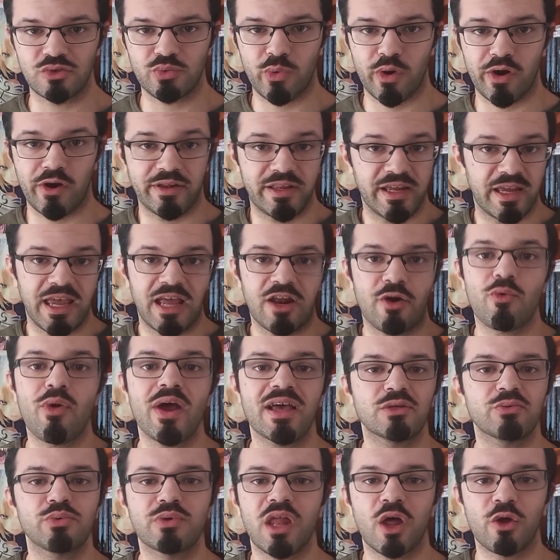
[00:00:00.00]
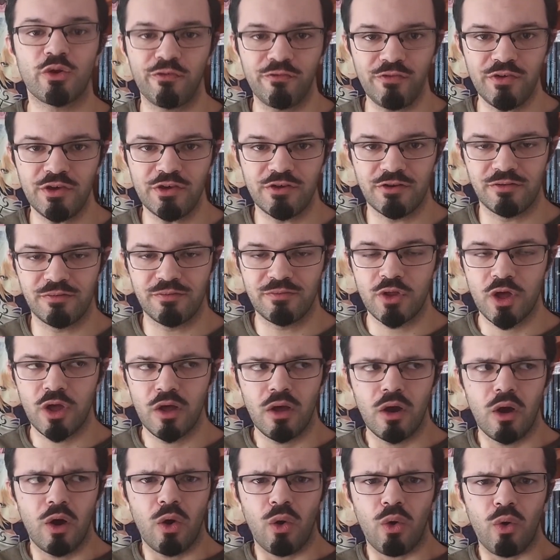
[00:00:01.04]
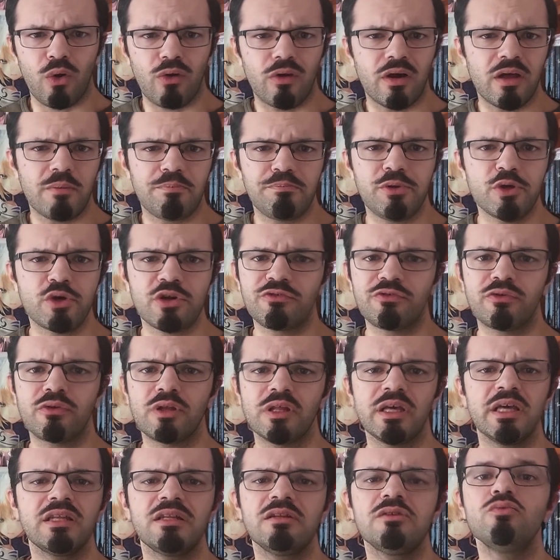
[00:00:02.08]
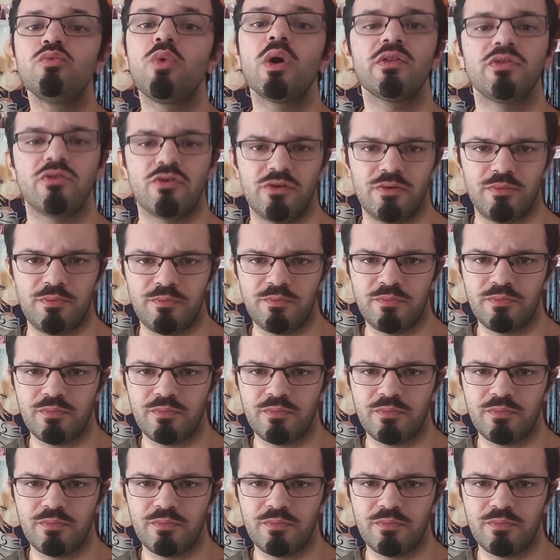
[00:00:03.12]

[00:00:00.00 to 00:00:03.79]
where they can rest without fear, or a beautiful hidden wonder.